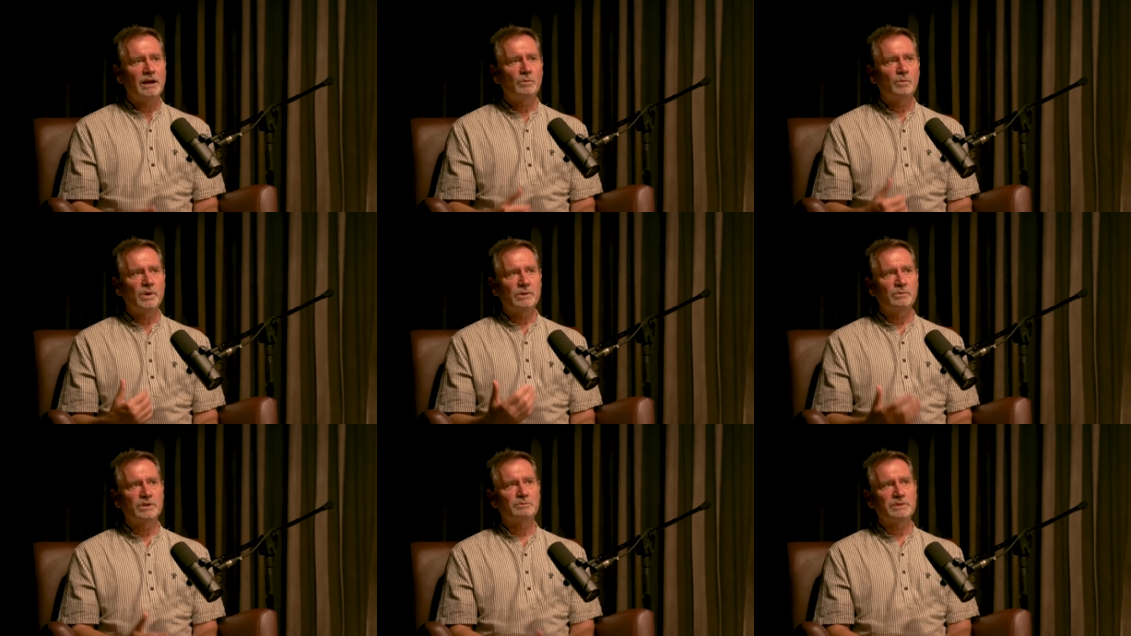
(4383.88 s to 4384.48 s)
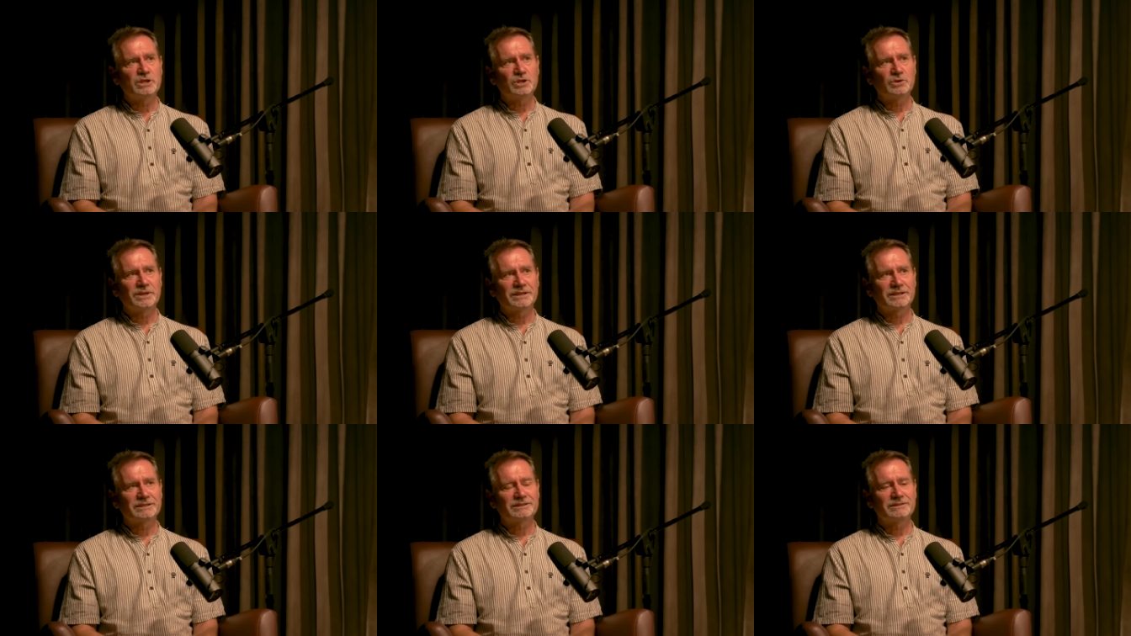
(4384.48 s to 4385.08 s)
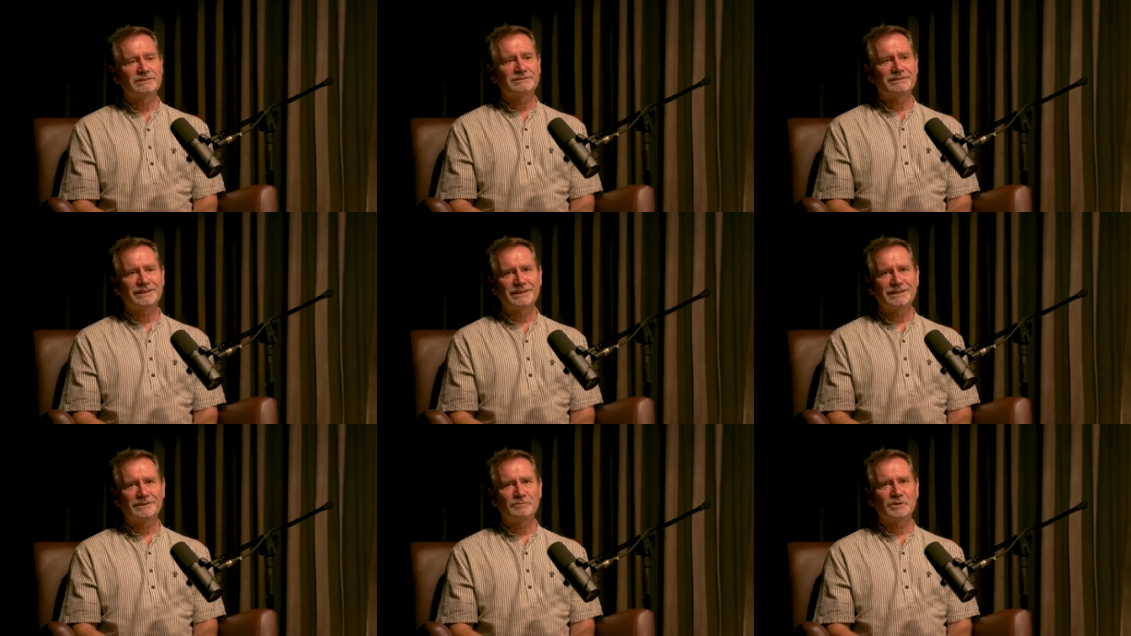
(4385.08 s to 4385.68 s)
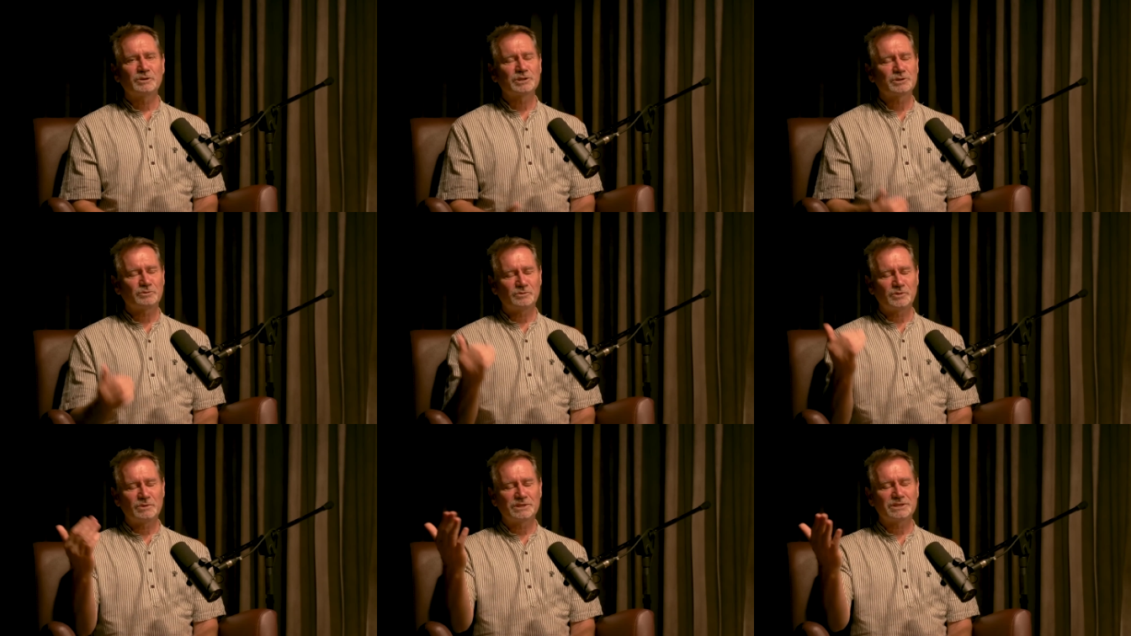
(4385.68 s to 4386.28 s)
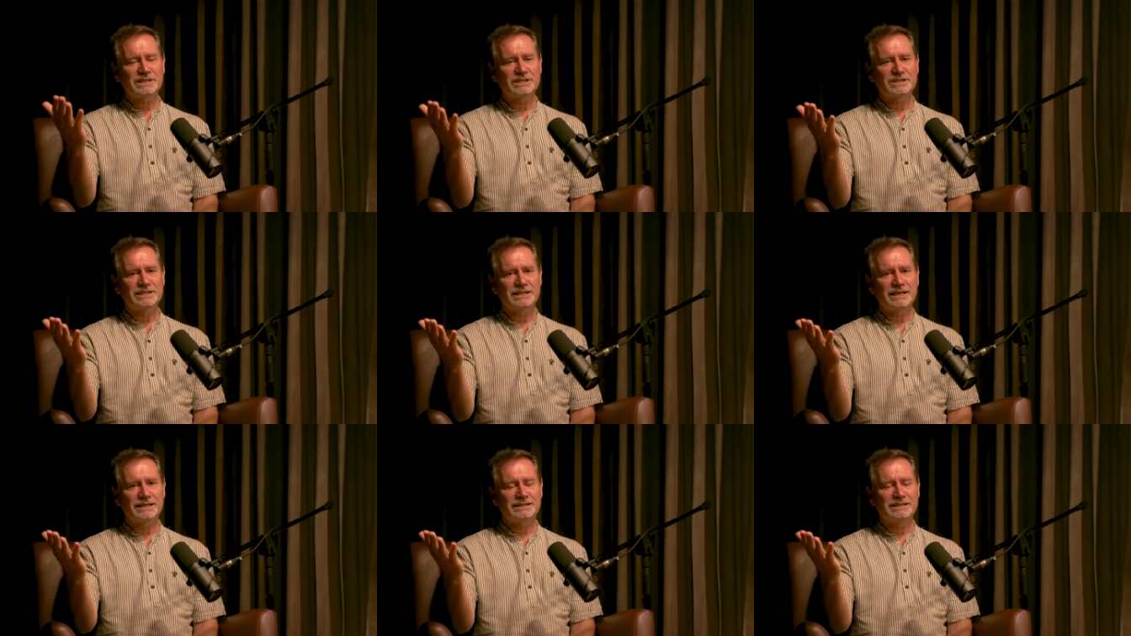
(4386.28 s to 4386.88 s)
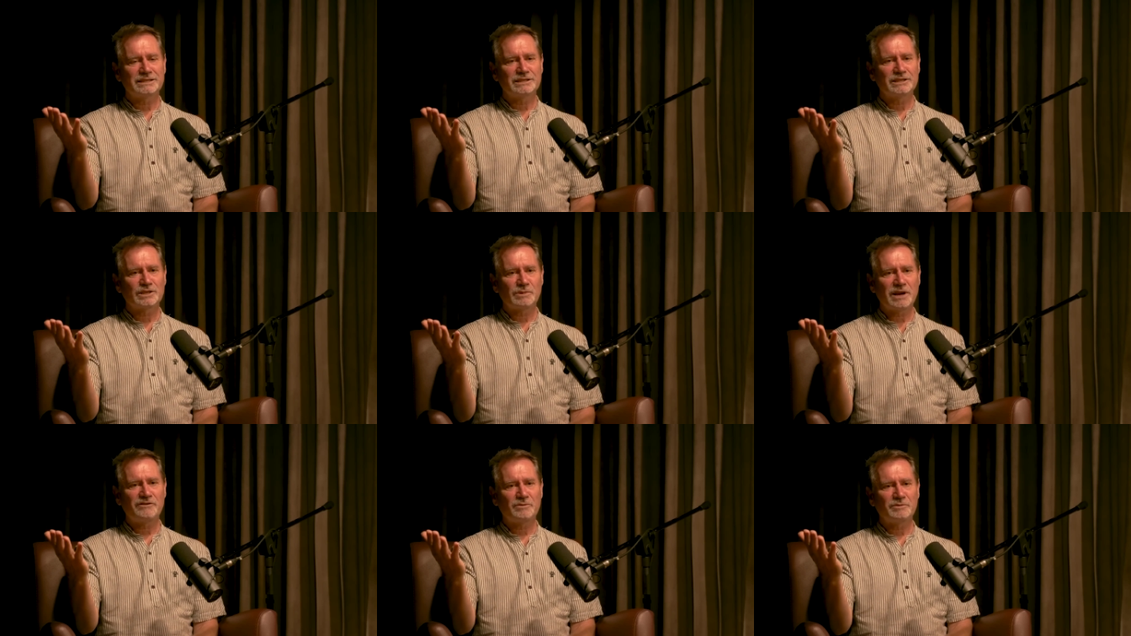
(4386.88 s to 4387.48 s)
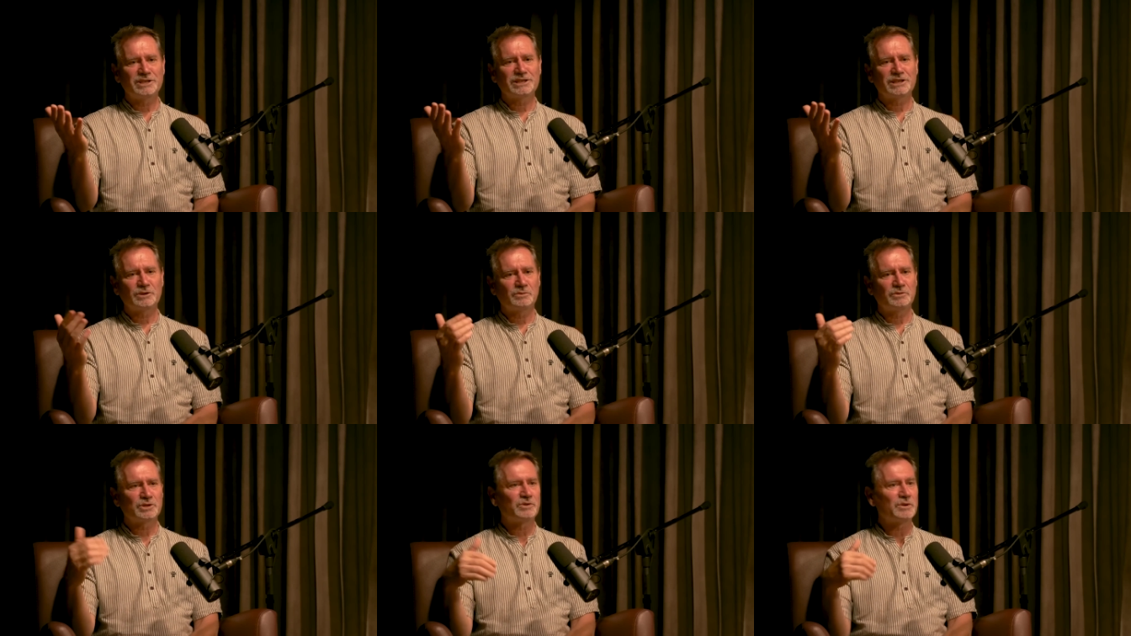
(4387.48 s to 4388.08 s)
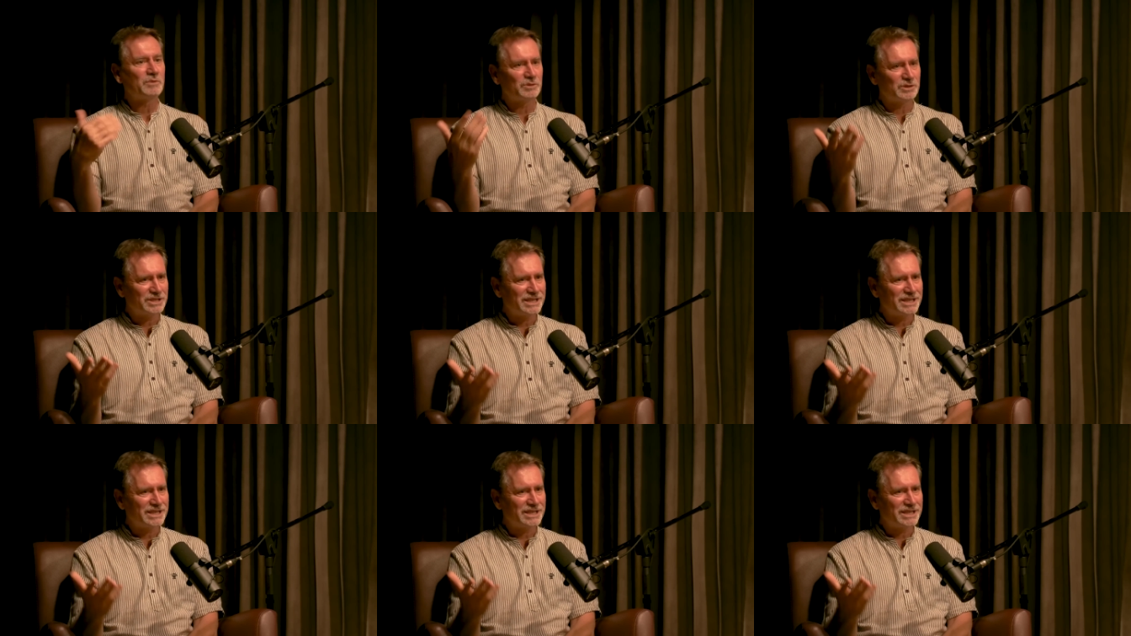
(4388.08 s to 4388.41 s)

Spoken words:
We would be doing, because we were such a distance away from each other, it was remote